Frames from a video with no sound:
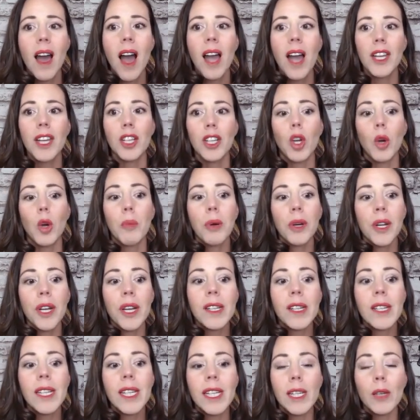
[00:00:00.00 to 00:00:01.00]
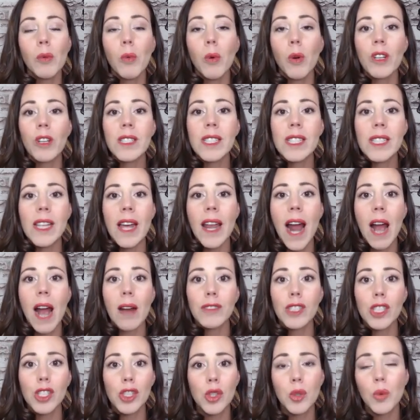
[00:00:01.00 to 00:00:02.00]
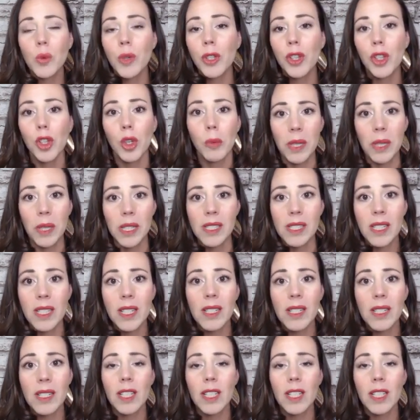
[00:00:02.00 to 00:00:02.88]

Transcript: Put in keywords that have to do with your business,